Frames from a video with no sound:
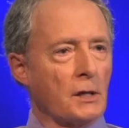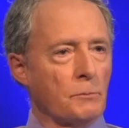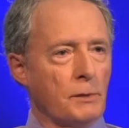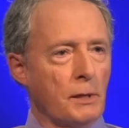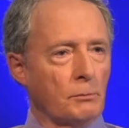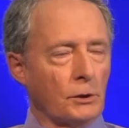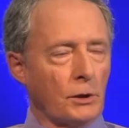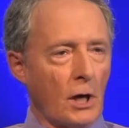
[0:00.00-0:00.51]

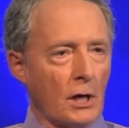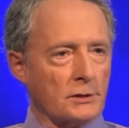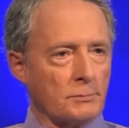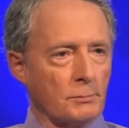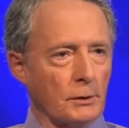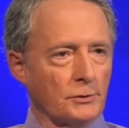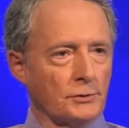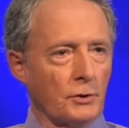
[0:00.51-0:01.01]
people in
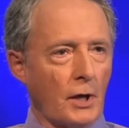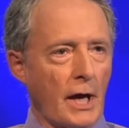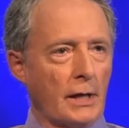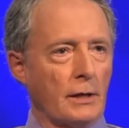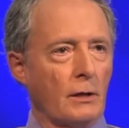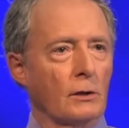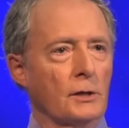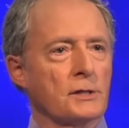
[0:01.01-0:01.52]
hospitals. So I
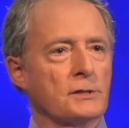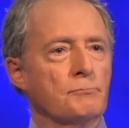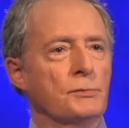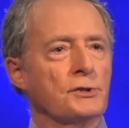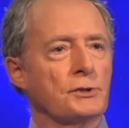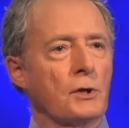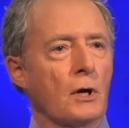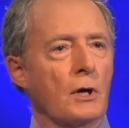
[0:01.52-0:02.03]
had all these
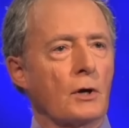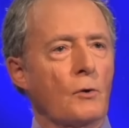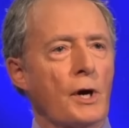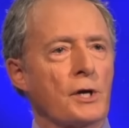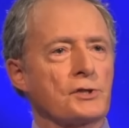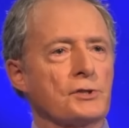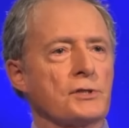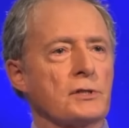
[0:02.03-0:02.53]
bizarre
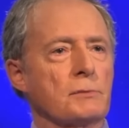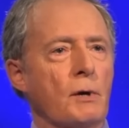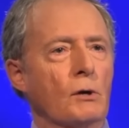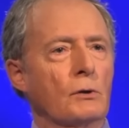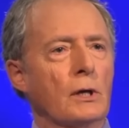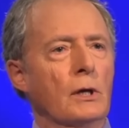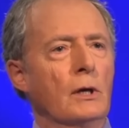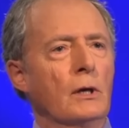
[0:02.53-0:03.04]
questions
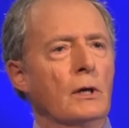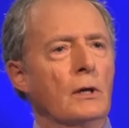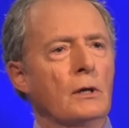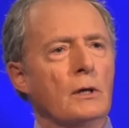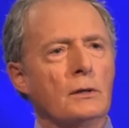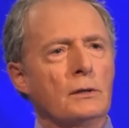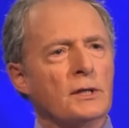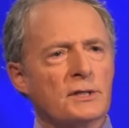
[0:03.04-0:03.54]
about,
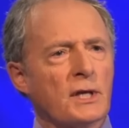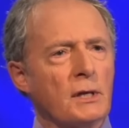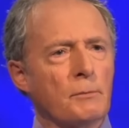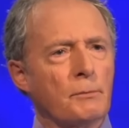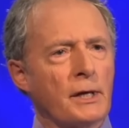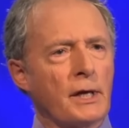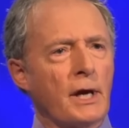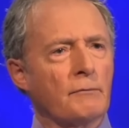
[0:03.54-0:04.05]
does
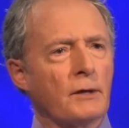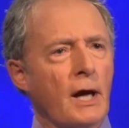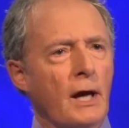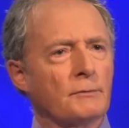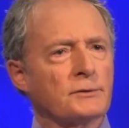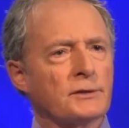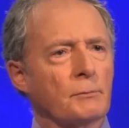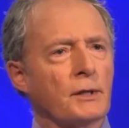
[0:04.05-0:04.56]
anybody ever
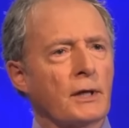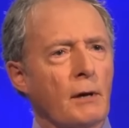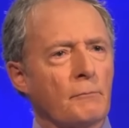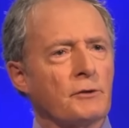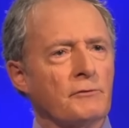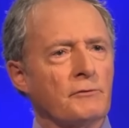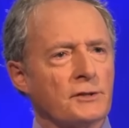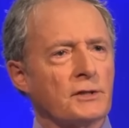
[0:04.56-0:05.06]
have someone
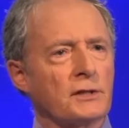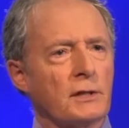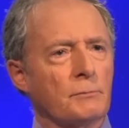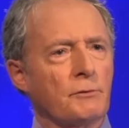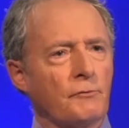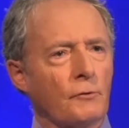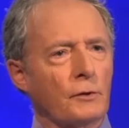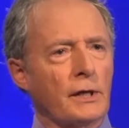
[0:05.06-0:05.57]
come to visit
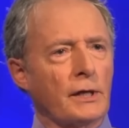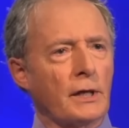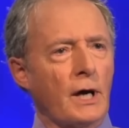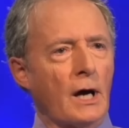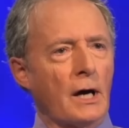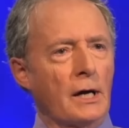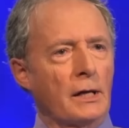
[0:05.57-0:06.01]
them before they die